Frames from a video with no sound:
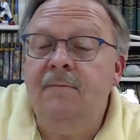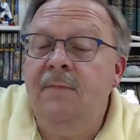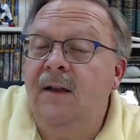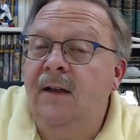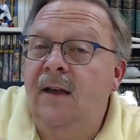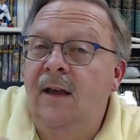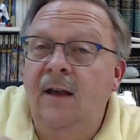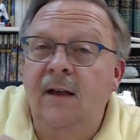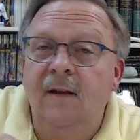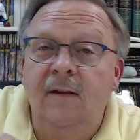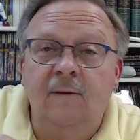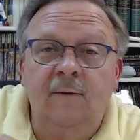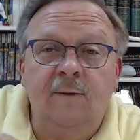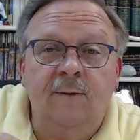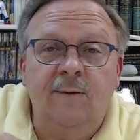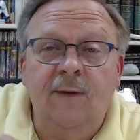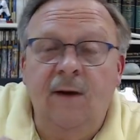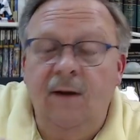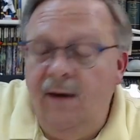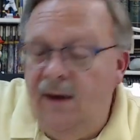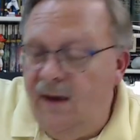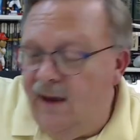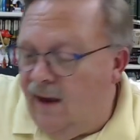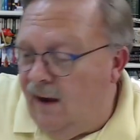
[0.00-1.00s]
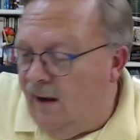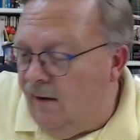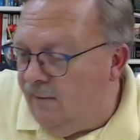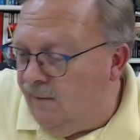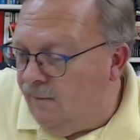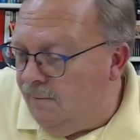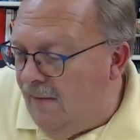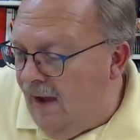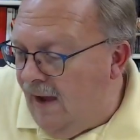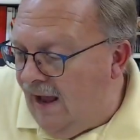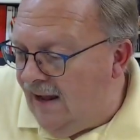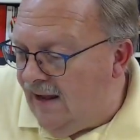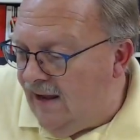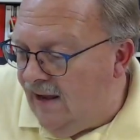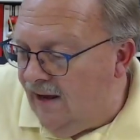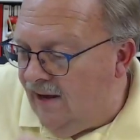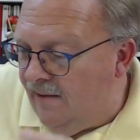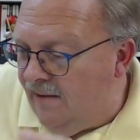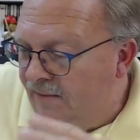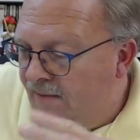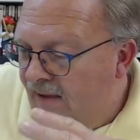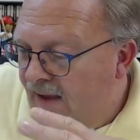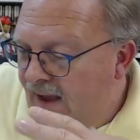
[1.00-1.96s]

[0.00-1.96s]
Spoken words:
but he is very charismatic.